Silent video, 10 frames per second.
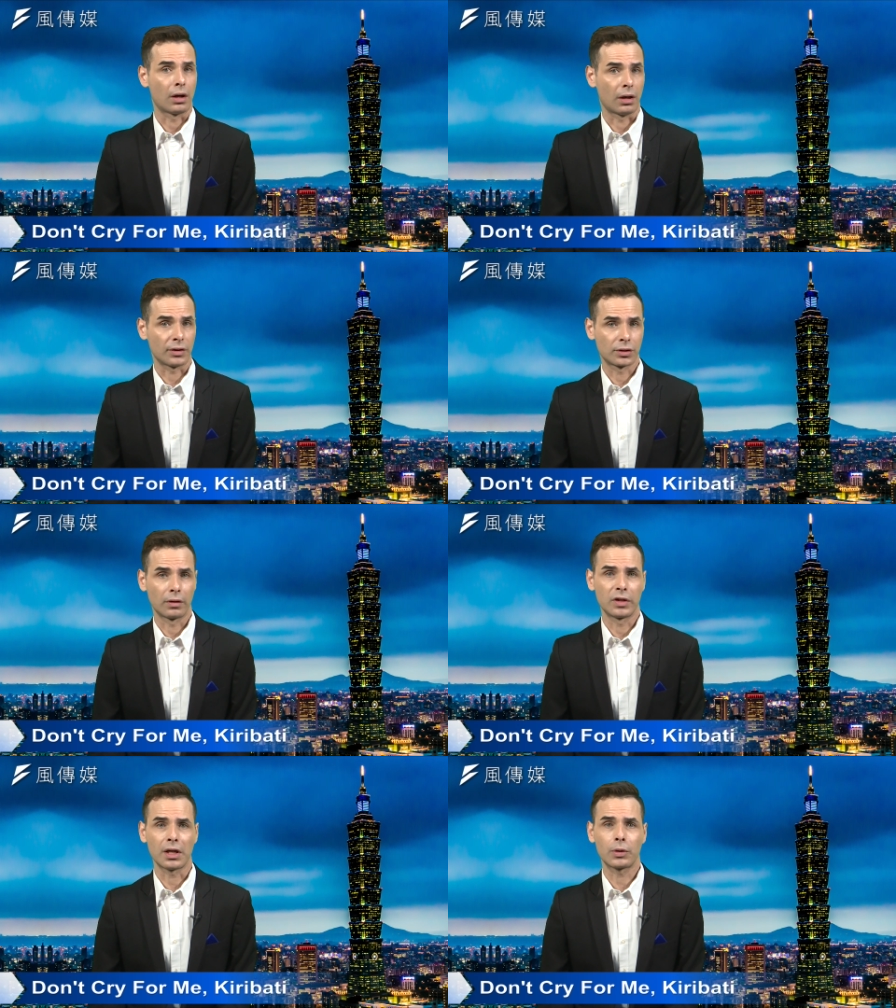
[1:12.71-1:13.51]
also
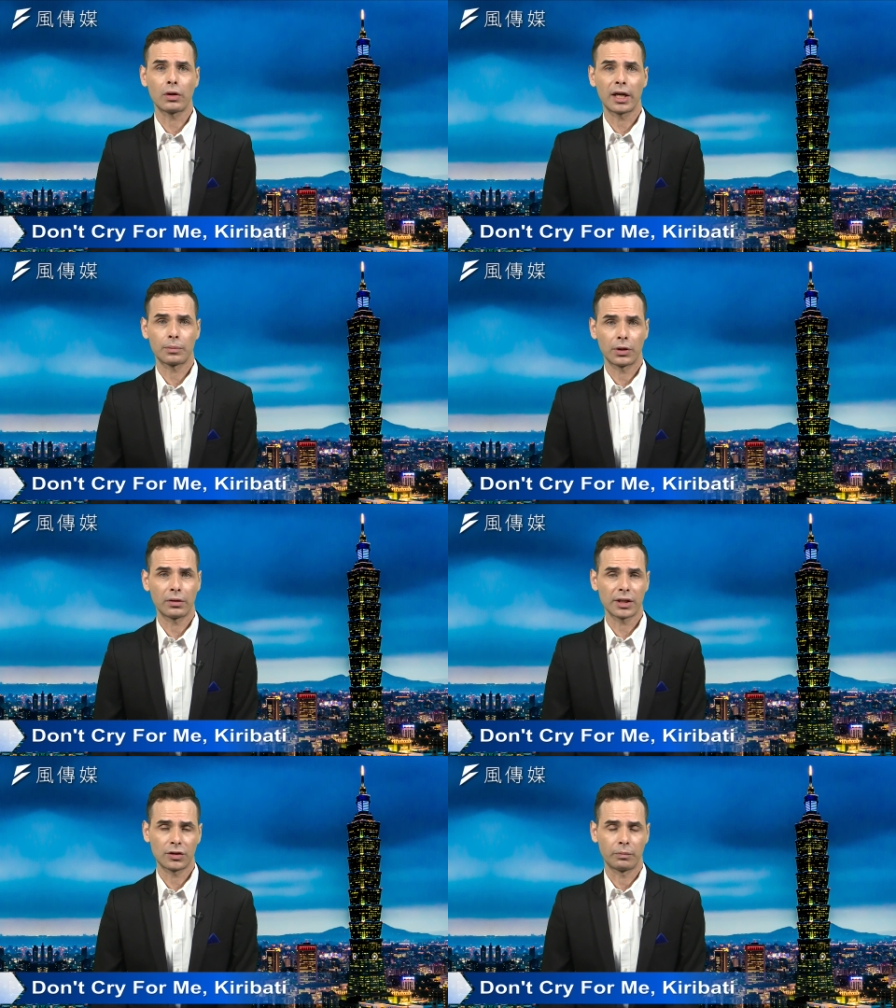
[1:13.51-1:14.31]
of the Democratic
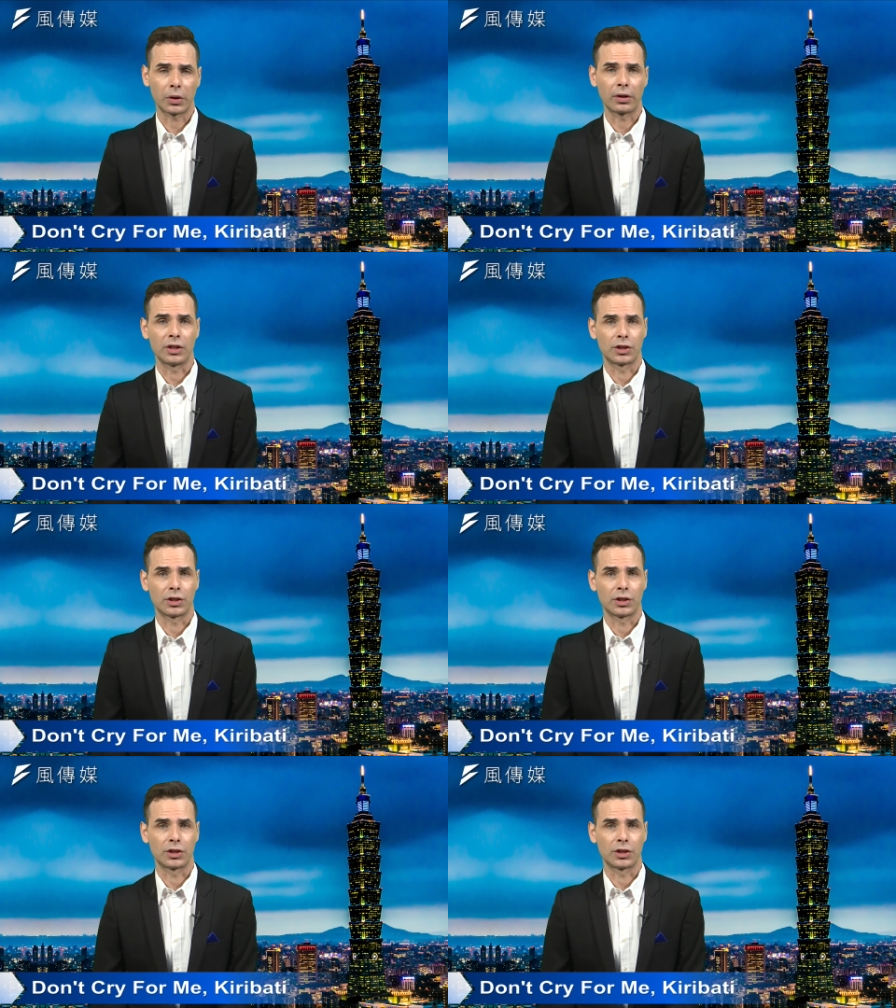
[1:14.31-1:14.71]
Progressive Party,